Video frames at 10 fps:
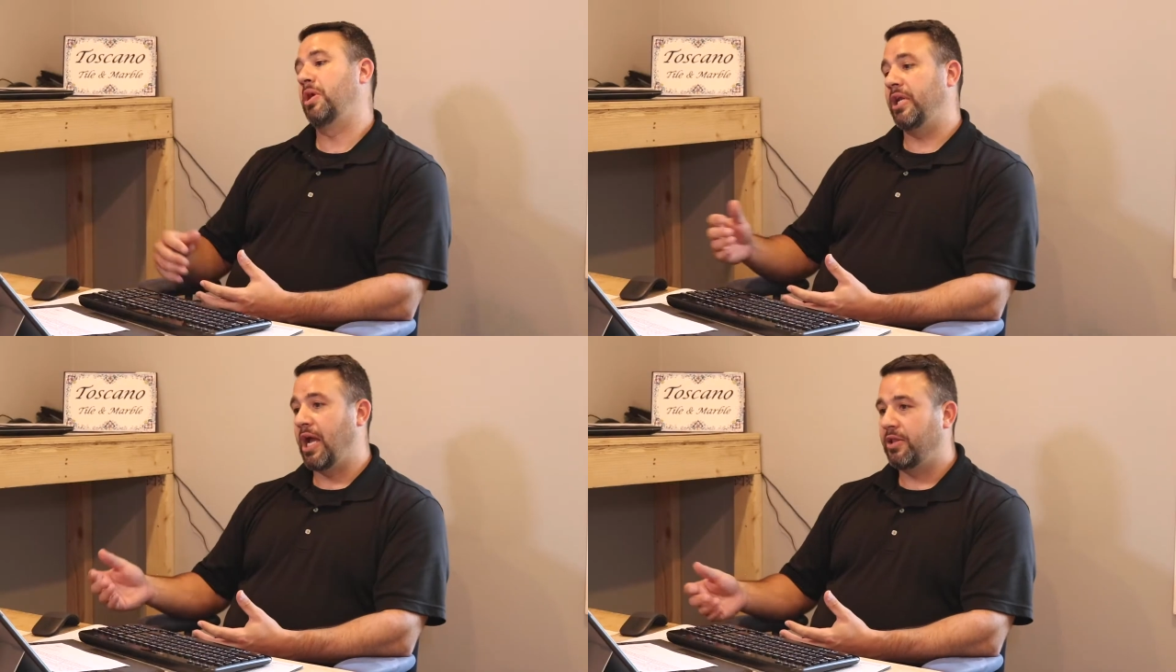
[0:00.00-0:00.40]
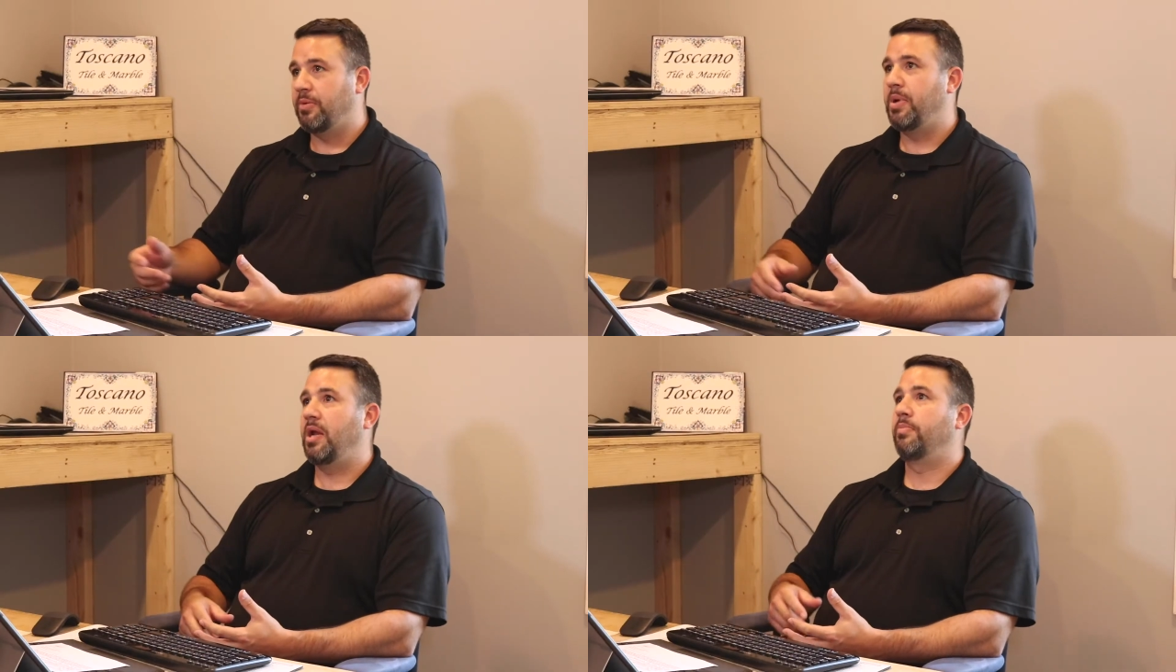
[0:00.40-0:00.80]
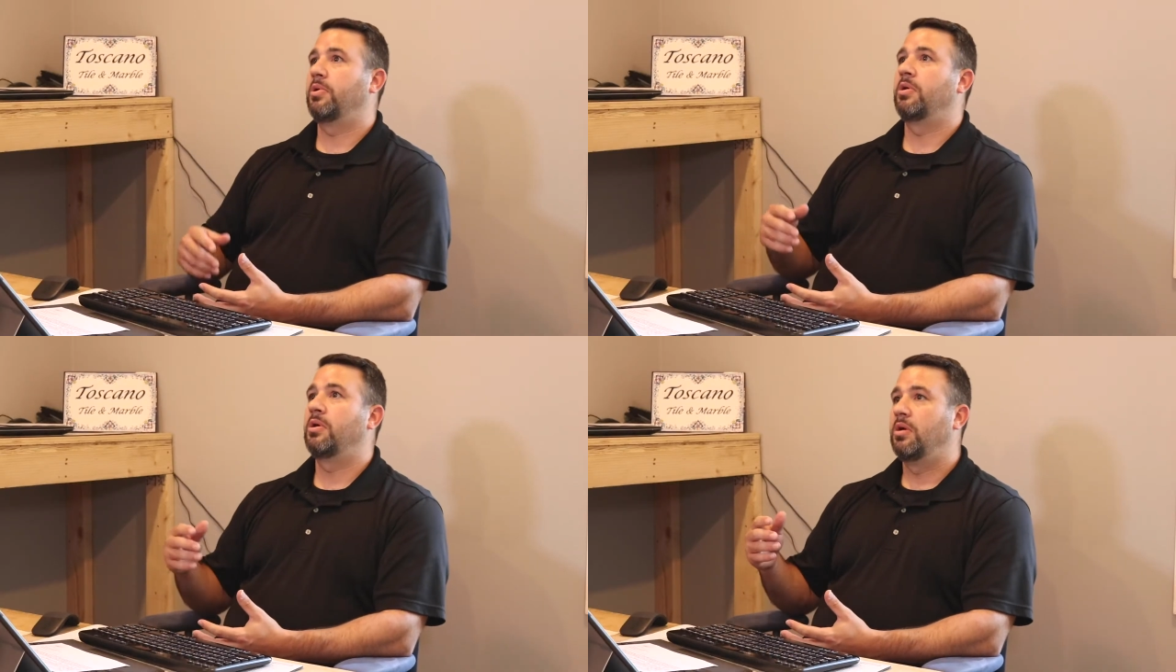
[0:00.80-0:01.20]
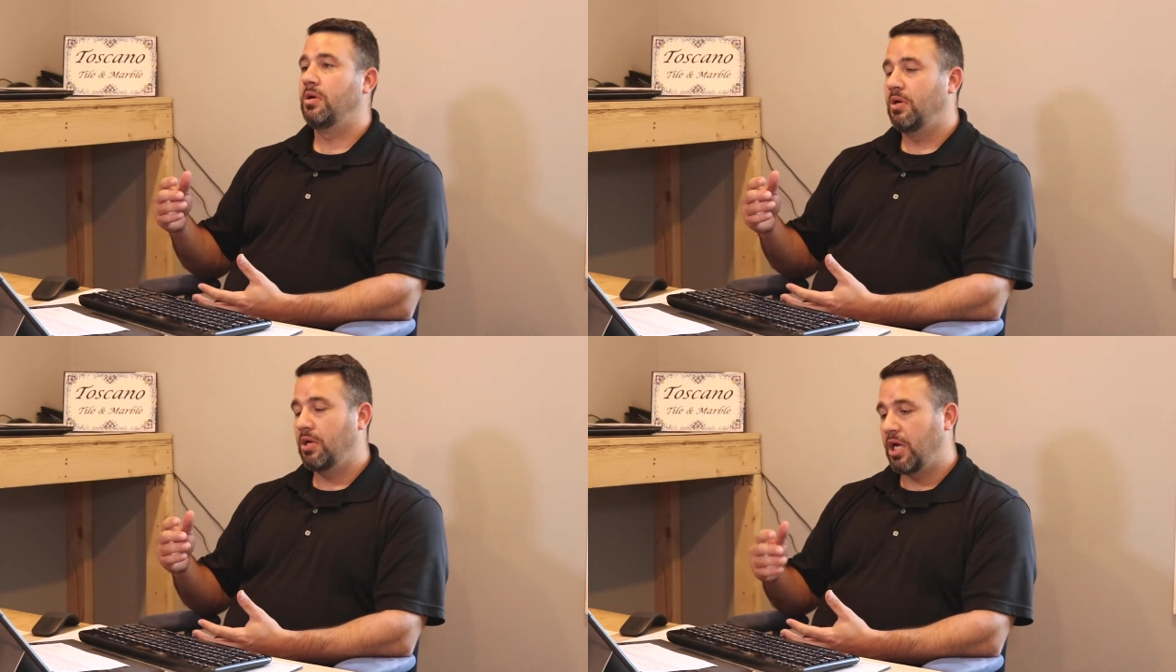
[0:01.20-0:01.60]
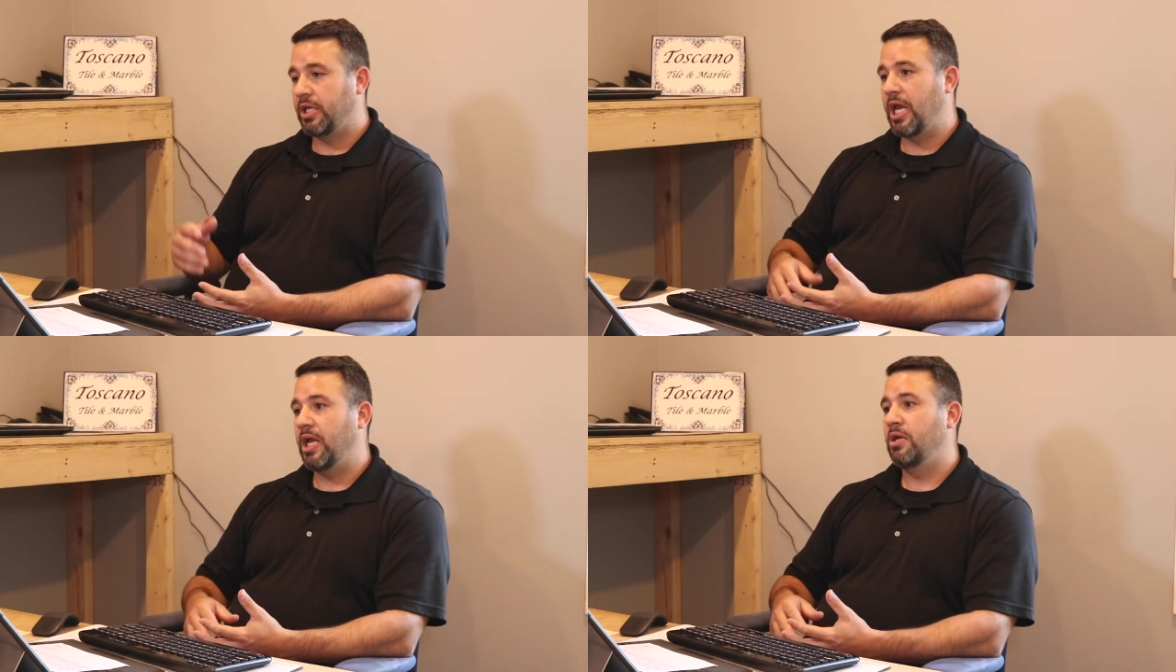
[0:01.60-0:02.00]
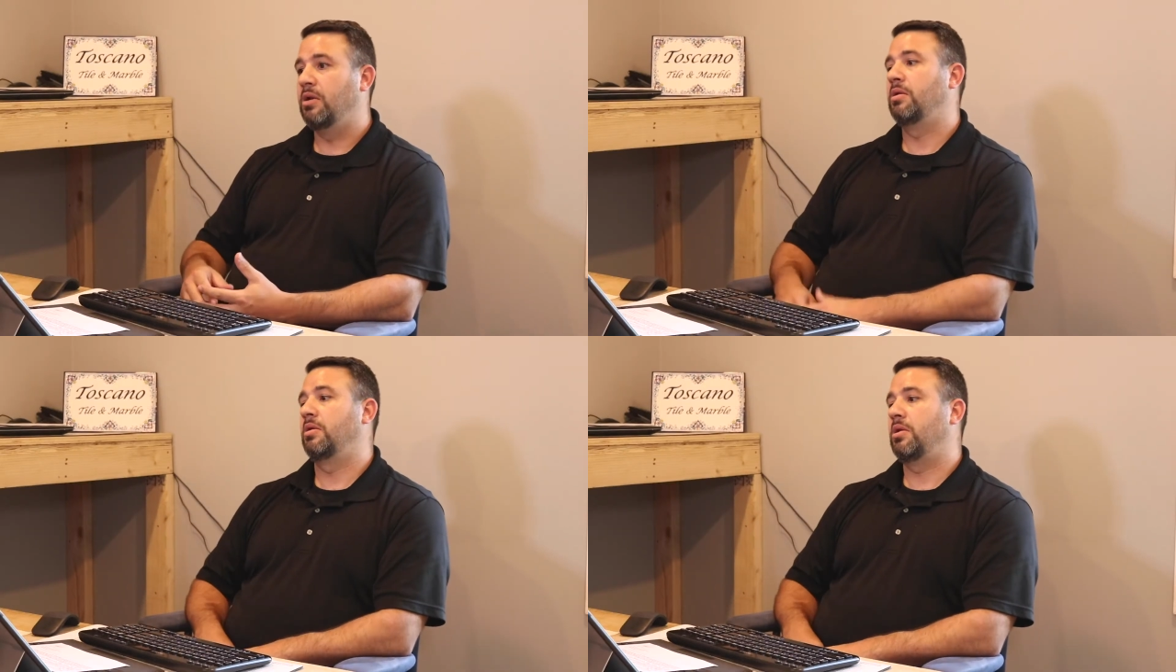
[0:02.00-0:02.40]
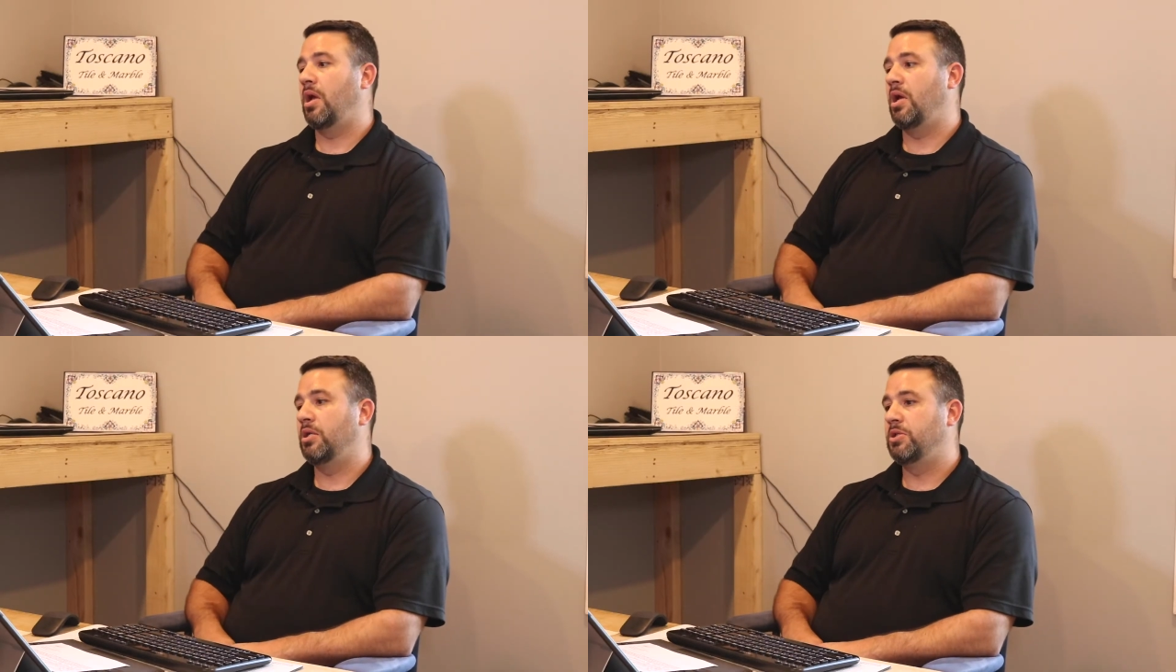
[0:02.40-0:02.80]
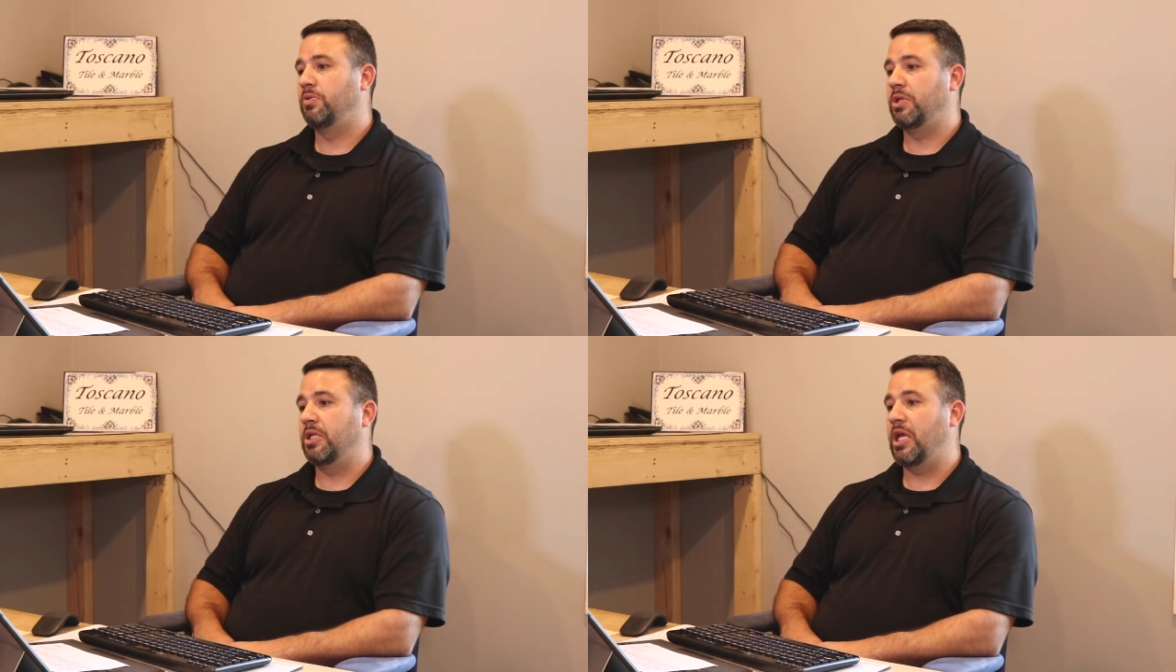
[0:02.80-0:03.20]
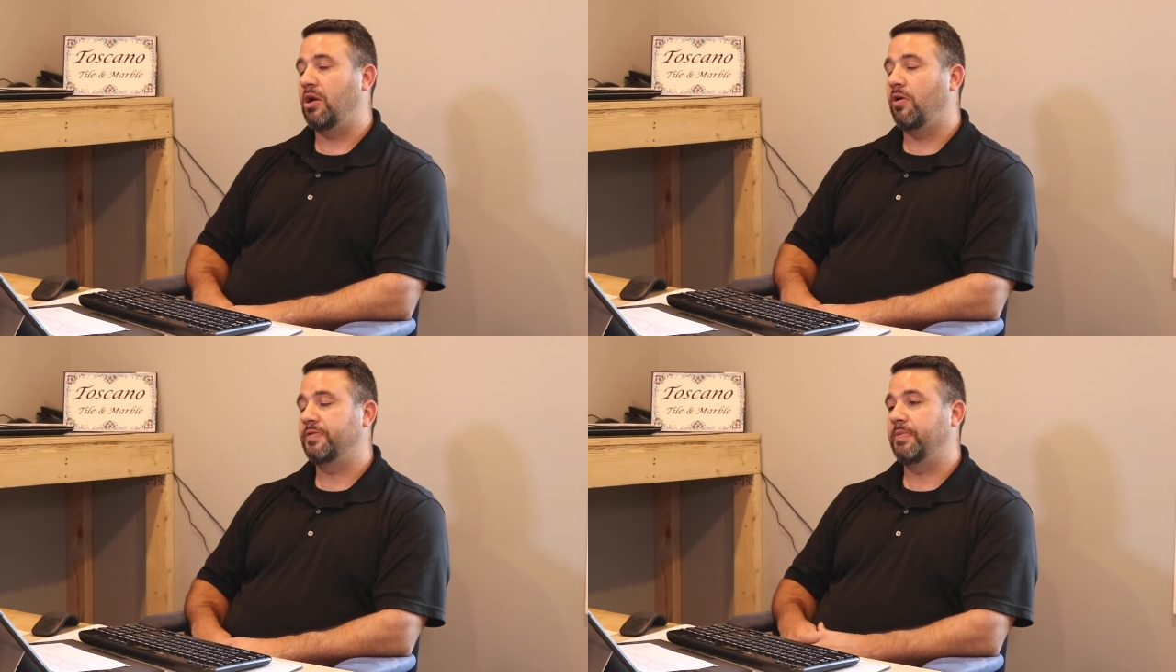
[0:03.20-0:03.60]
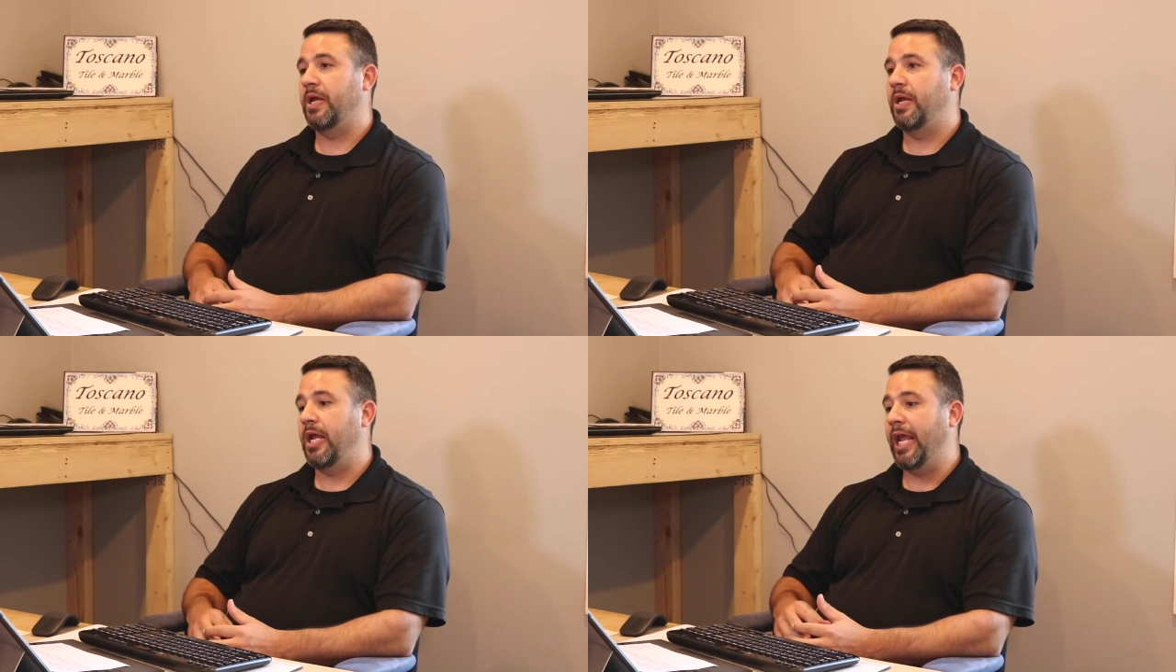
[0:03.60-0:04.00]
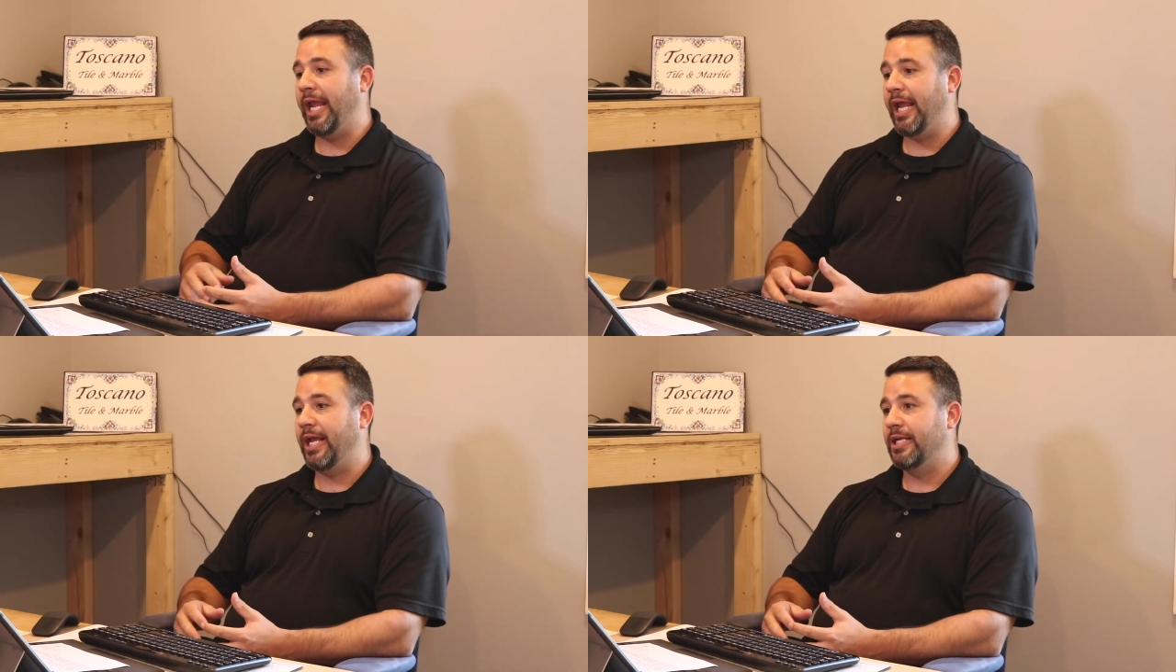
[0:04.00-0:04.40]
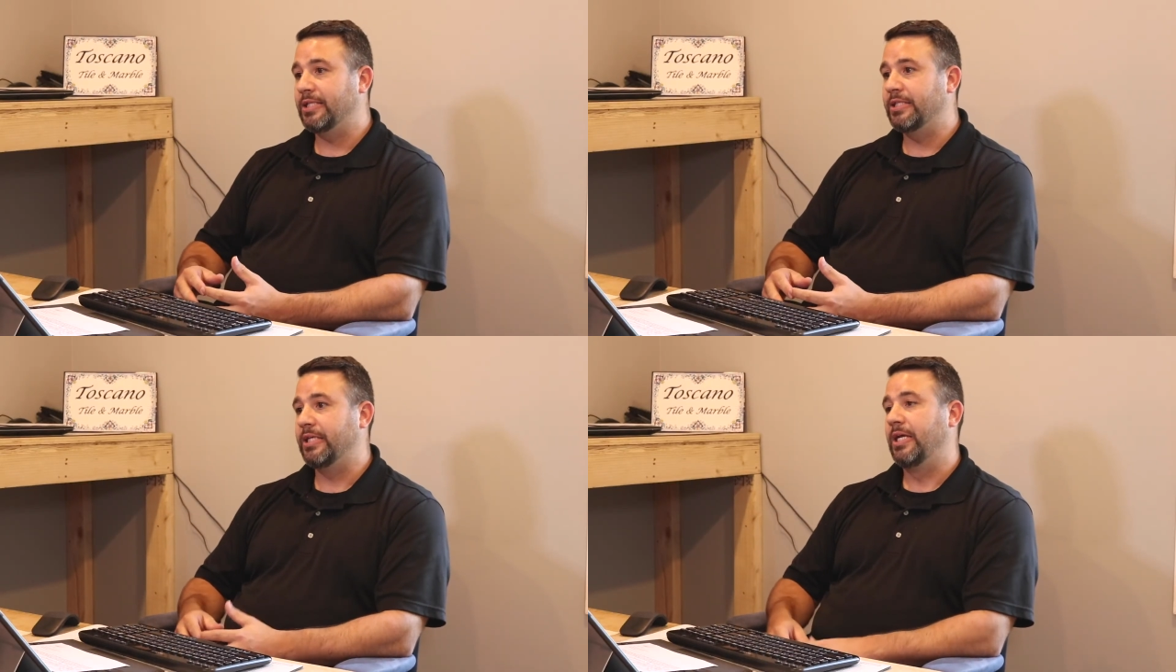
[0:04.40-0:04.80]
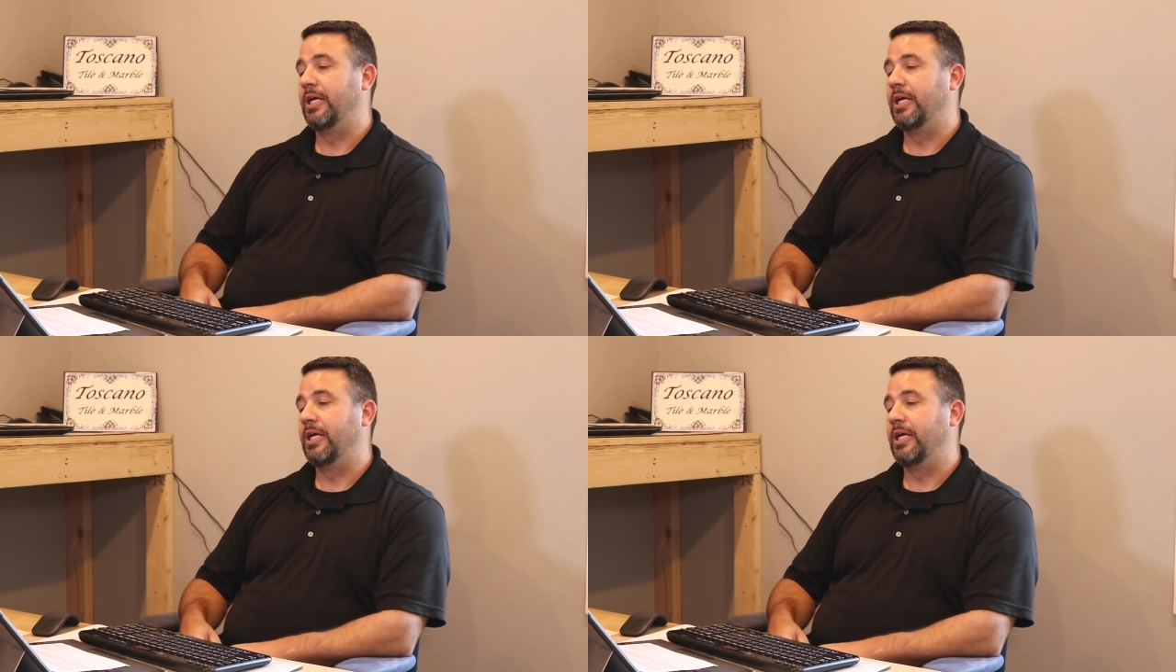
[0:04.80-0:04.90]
printing out the paper again uh, doing the takeoffs by hand,